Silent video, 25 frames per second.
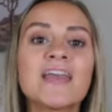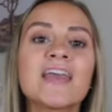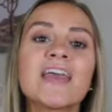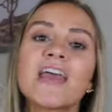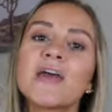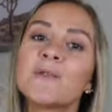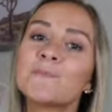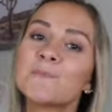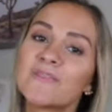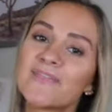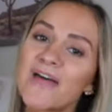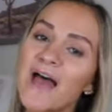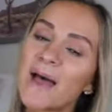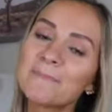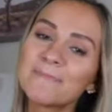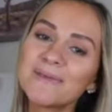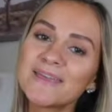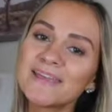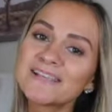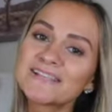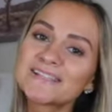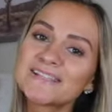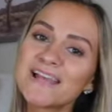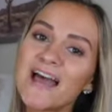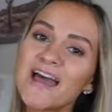And with that
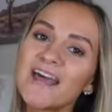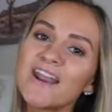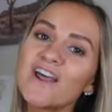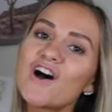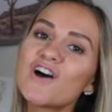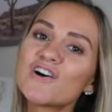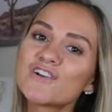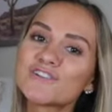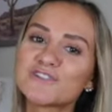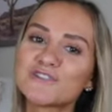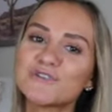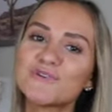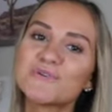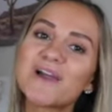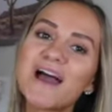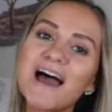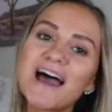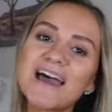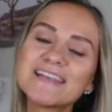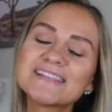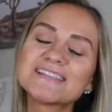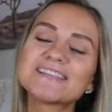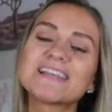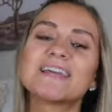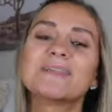being said, I'll see you
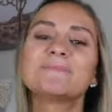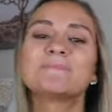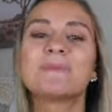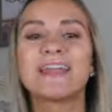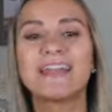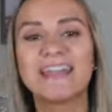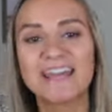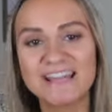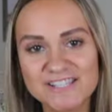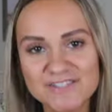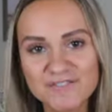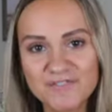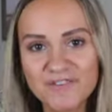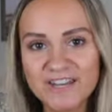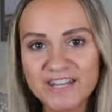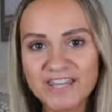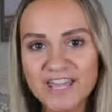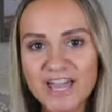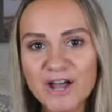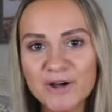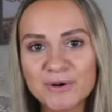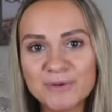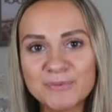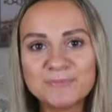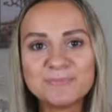guys in my next
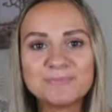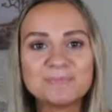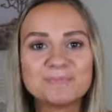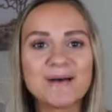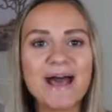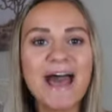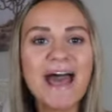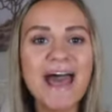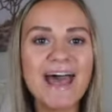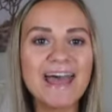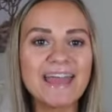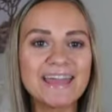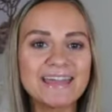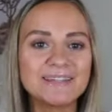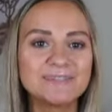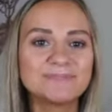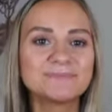video. Bye!